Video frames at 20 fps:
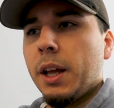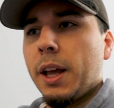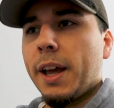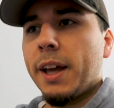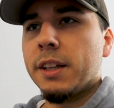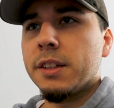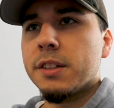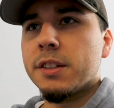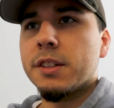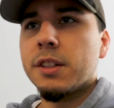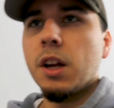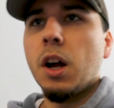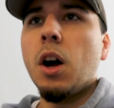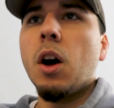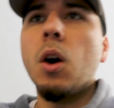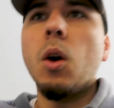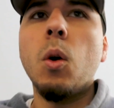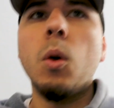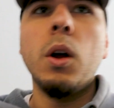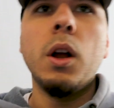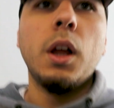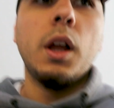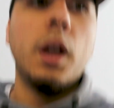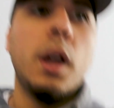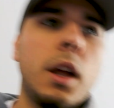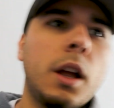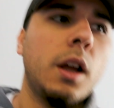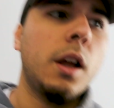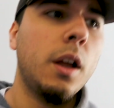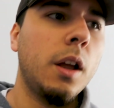And so
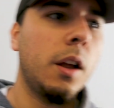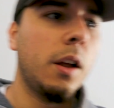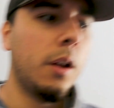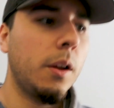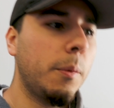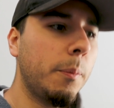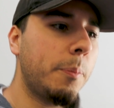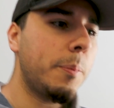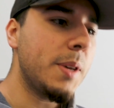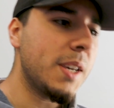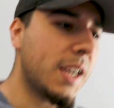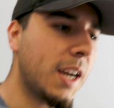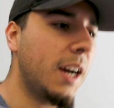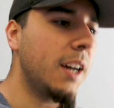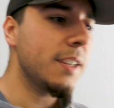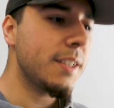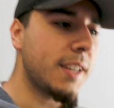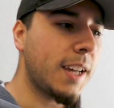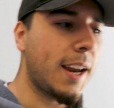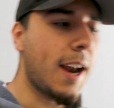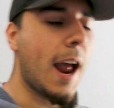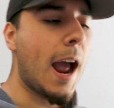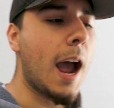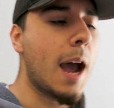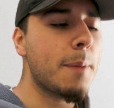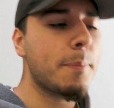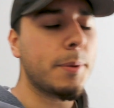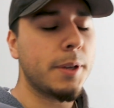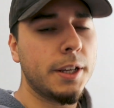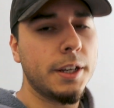because that
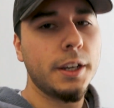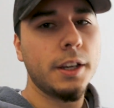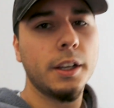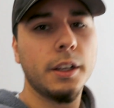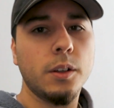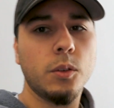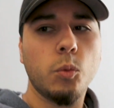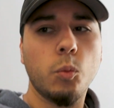happened,